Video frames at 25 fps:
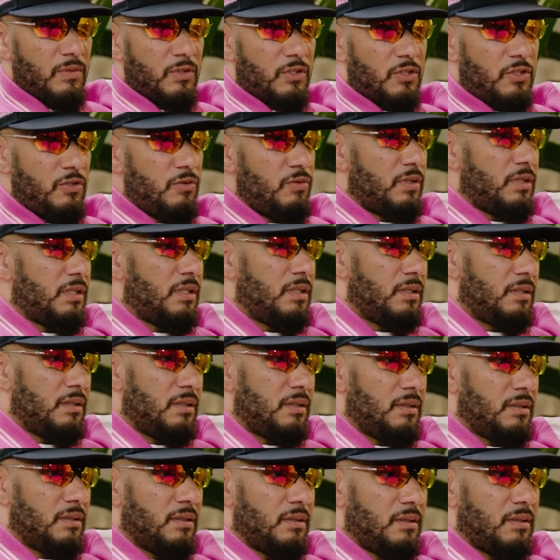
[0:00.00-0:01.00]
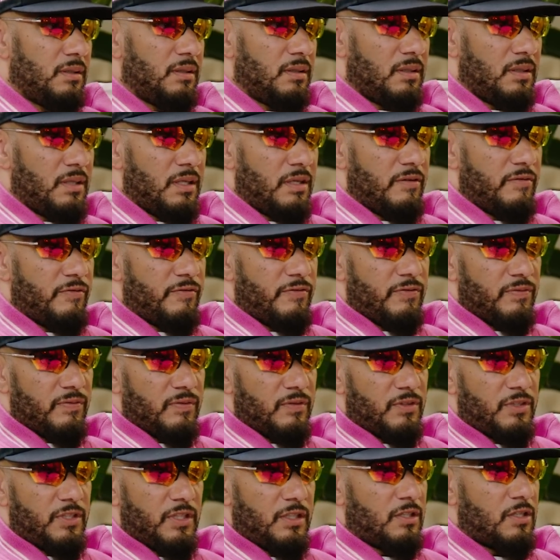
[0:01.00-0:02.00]
a student of
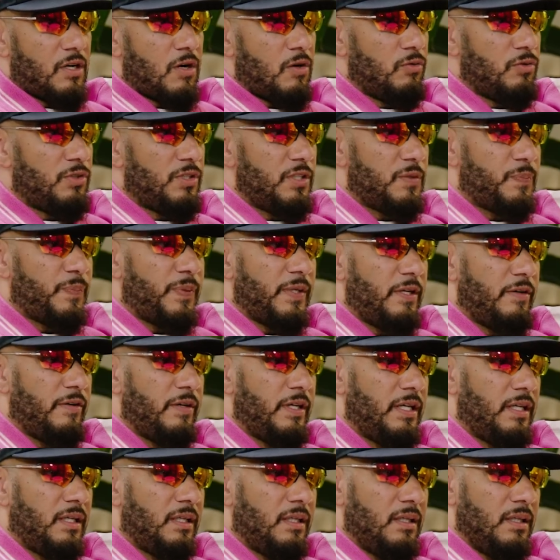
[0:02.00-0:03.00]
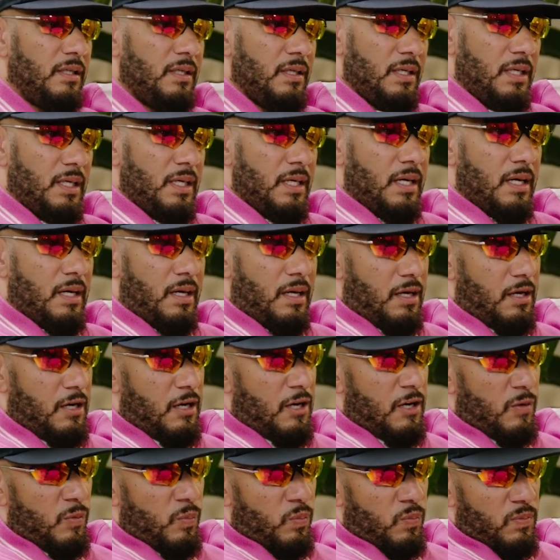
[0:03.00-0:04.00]
just cultures. Period.
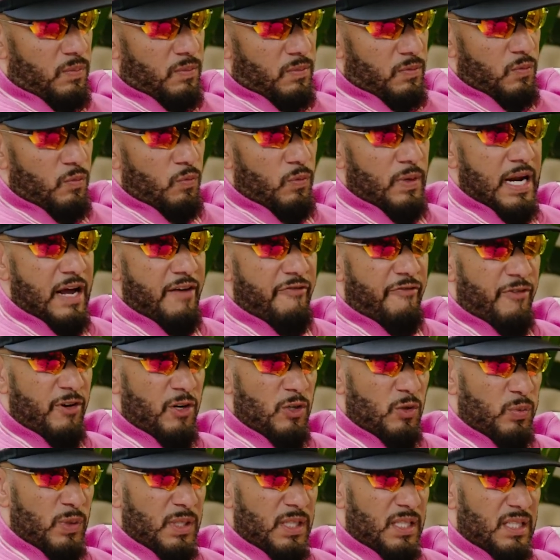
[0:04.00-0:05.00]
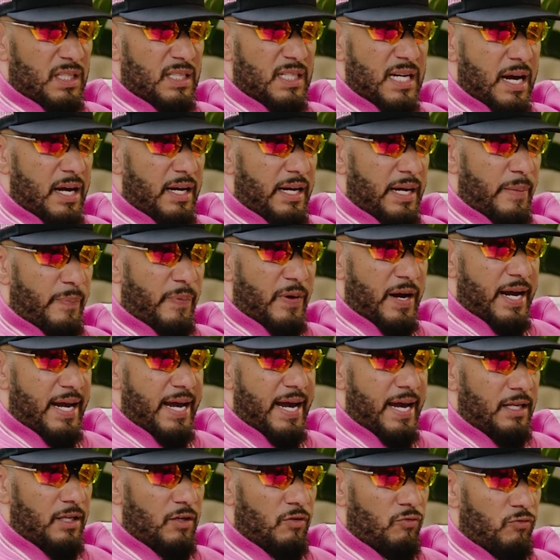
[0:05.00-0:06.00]
Um, when I first went to Saudi, I probably
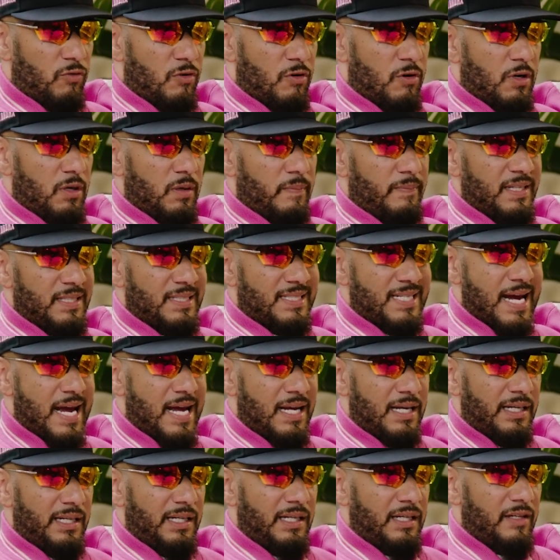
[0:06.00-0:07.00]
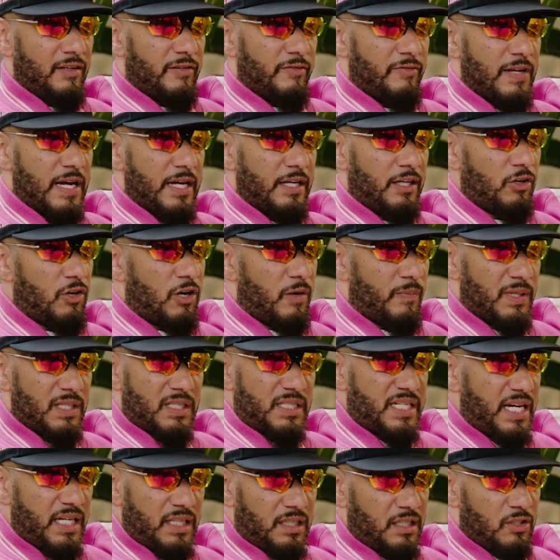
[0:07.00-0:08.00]
had the wrong mentality of like, yo, I'm gonna
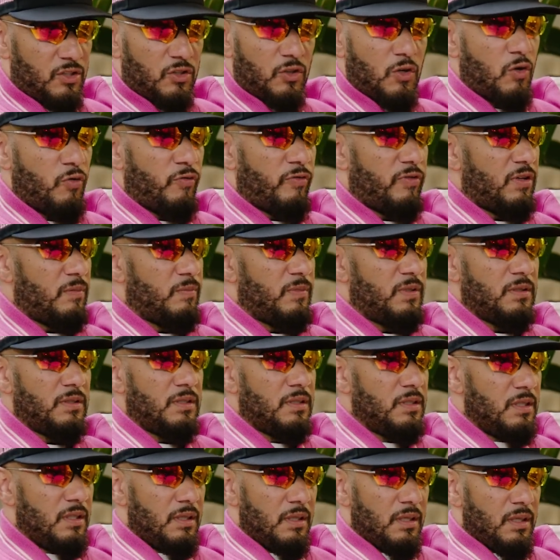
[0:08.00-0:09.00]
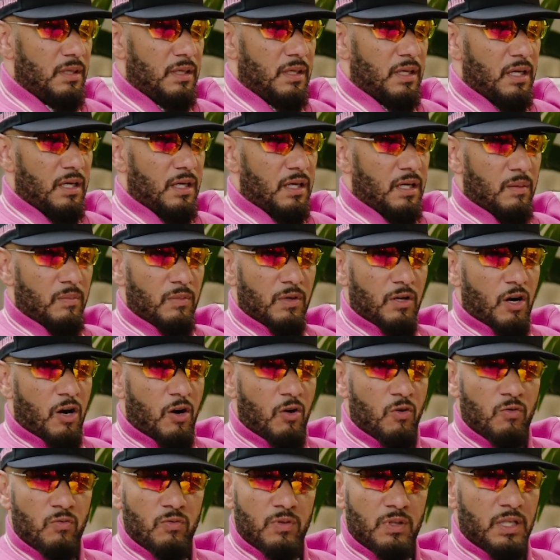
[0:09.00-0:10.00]
take this over, I'm gonna, I'm gonna
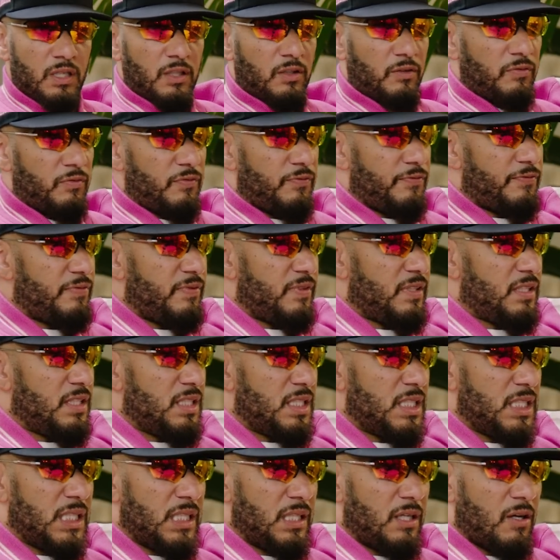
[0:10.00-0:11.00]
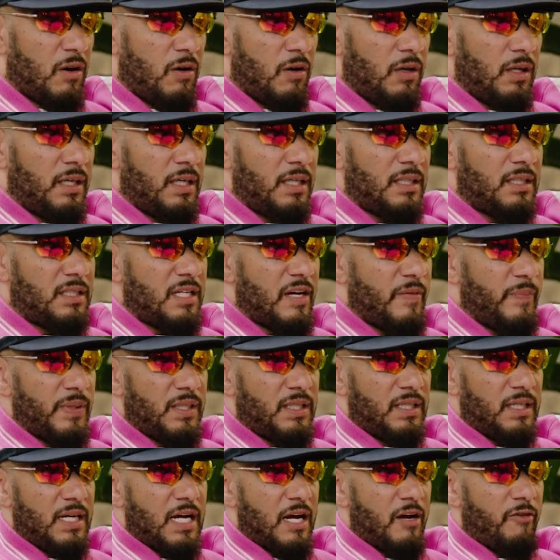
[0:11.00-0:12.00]
own this and, and all of this stuff. But
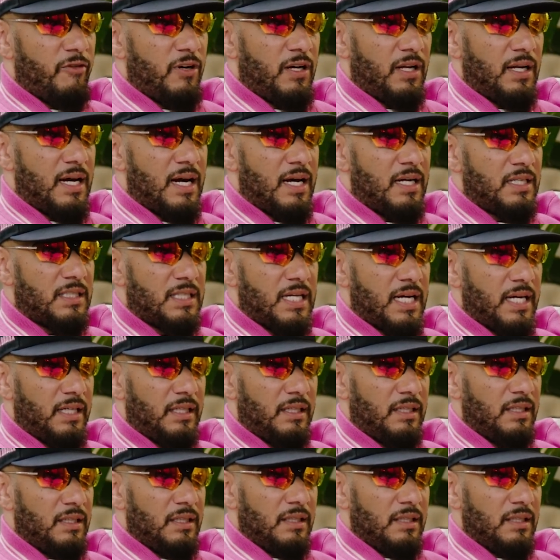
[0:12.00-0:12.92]
then I realized like,